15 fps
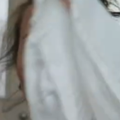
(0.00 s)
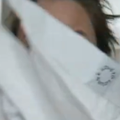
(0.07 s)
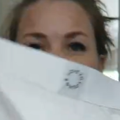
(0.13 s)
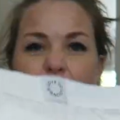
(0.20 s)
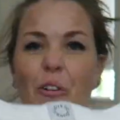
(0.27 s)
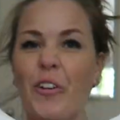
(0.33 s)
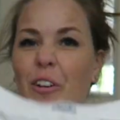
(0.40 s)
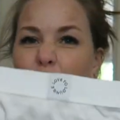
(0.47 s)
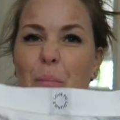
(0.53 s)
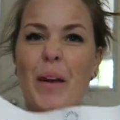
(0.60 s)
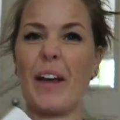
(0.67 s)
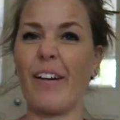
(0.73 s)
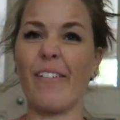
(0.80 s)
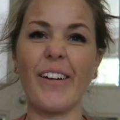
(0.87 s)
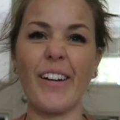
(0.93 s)
if you're on your
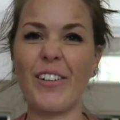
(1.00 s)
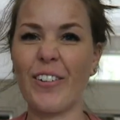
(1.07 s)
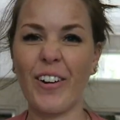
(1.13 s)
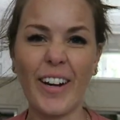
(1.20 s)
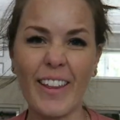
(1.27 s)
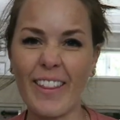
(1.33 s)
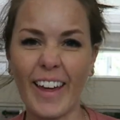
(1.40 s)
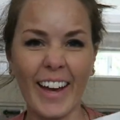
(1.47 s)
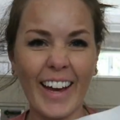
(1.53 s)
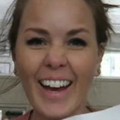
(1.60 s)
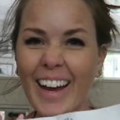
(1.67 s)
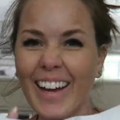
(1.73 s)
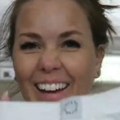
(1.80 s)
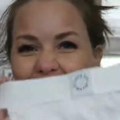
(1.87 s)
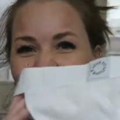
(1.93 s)
period or anything.
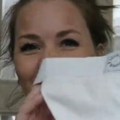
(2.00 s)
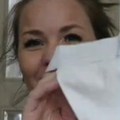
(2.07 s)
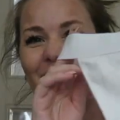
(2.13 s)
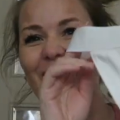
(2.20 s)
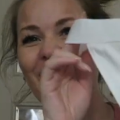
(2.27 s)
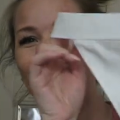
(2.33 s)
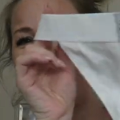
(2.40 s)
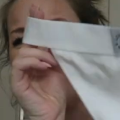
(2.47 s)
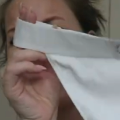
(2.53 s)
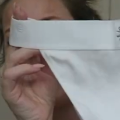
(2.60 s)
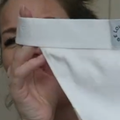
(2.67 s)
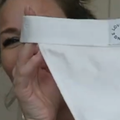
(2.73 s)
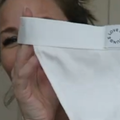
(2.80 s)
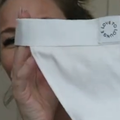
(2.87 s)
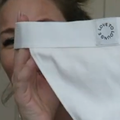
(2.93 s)
Really
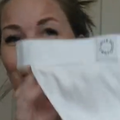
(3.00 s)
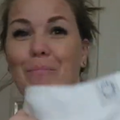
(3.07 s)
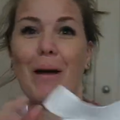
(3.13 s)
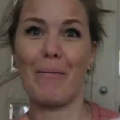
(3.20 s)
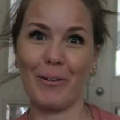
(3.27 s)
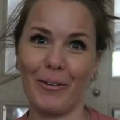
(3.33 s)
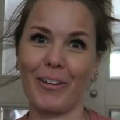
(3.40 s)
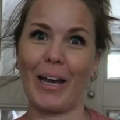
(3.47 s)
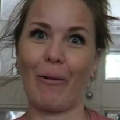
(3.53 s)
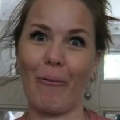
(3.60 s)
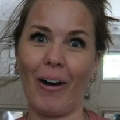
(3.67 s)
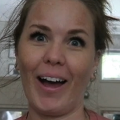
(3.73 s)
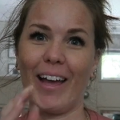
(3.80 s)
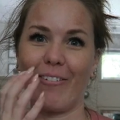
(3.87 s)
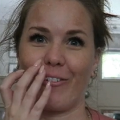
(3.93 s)
comfy, maybe not get
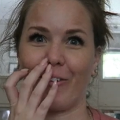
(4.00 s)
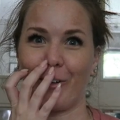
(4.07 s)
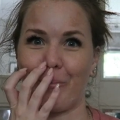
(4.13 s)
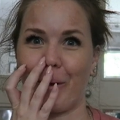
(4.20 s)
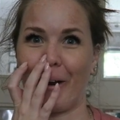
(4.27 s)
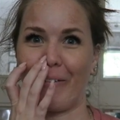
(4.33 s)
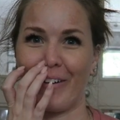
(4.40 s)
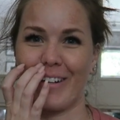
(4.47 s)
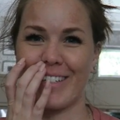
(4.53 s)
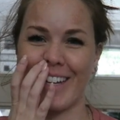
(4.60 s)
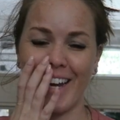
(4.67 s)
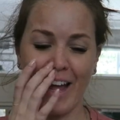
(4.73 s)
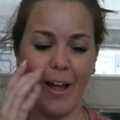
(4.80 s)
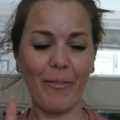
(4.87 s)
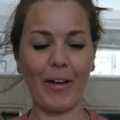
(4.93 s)
white if you're on your period.
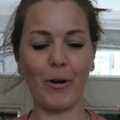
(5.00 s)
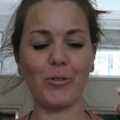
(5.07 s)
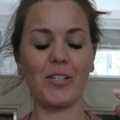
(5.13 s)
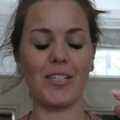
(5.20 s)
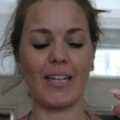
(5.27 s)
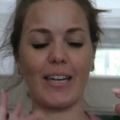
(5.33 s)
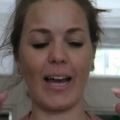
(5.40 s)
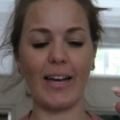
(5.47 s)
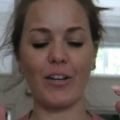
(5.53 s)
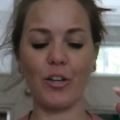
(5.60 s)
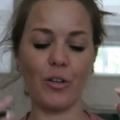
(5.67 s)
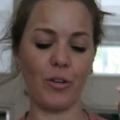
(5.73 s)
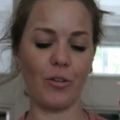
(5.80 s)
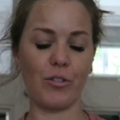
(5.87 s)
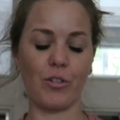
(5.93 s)
They also did like
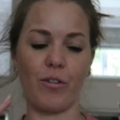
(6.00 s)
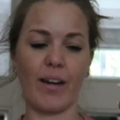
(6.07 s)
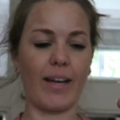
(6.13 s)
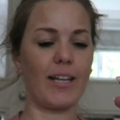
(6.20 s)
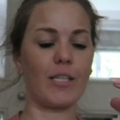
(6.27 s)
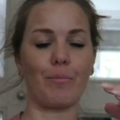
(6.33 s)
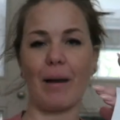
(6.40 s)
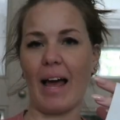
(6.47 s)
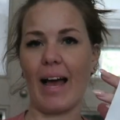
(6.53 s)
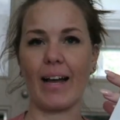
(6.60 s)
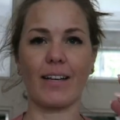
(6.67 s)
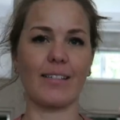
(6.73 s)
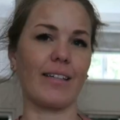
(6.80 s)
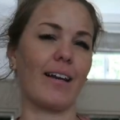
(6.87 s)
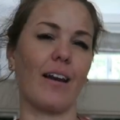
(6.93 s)
nude, greens,
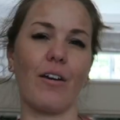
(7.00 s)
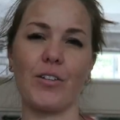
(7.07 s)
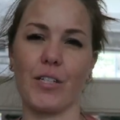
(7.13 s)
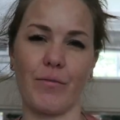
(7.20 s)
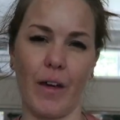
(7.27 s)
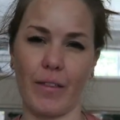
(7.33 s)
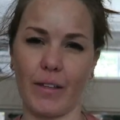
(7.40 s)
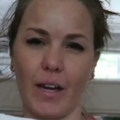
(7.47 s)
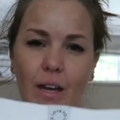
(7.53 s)
blacks, did loads of other